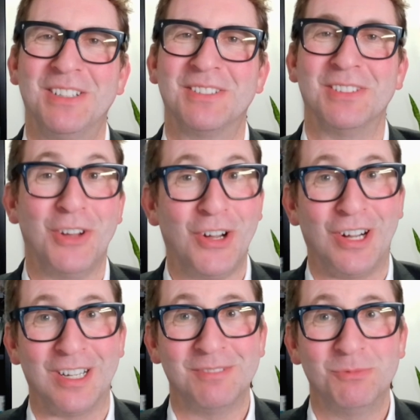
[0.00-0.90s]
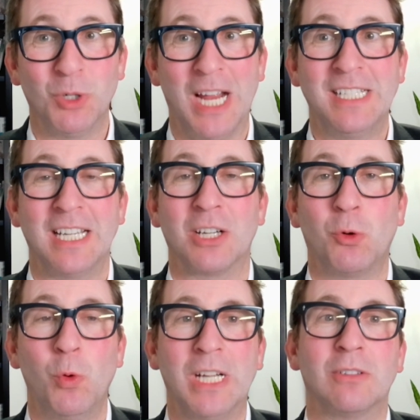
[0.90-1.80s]
Law, where I take a
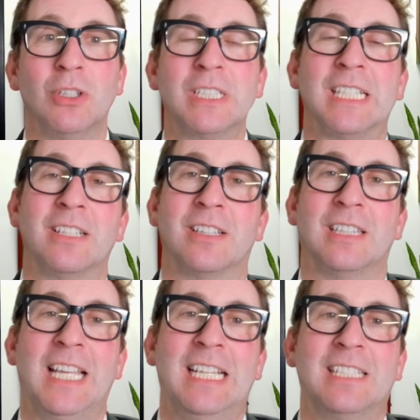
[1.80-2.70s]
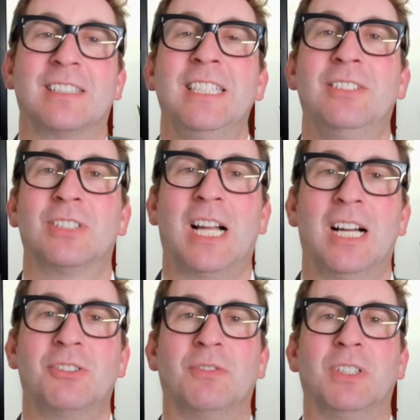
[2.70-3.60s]
quick look into the latest legal
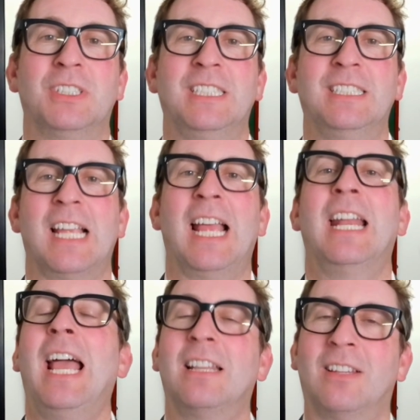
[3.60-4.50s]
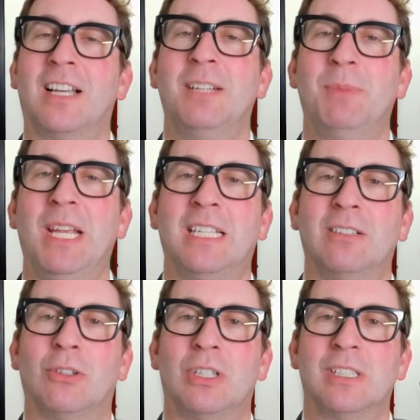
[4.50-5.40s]
controversies and
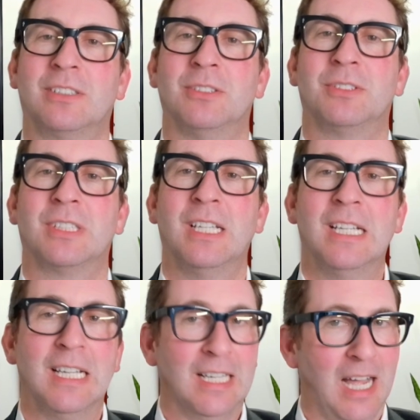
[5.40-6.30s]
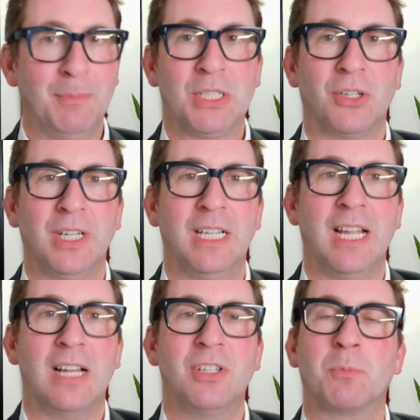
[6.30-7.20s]
headline-making lawsuits. I'm attorney and
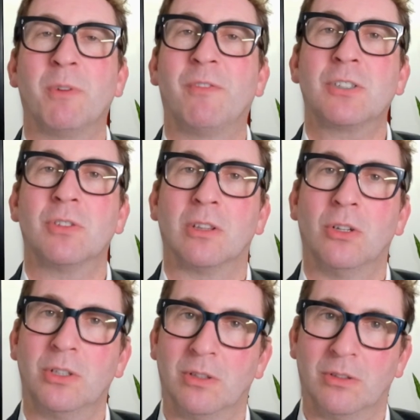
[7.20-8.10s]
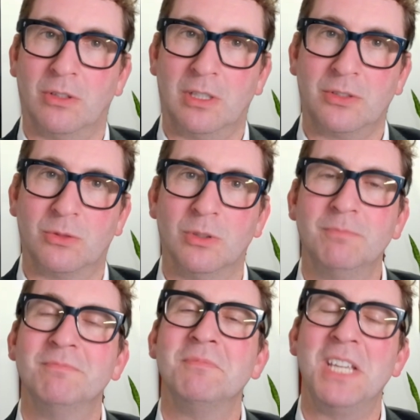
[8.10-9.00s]
adjunct professor at Loyola Law School,
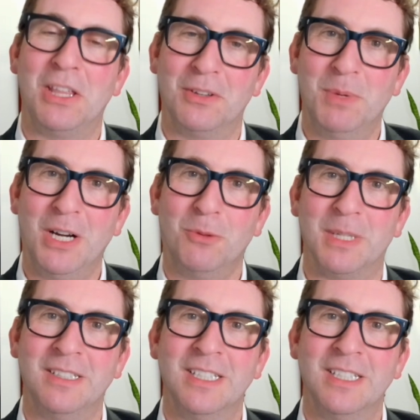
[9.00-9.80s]
Ethan Bearman.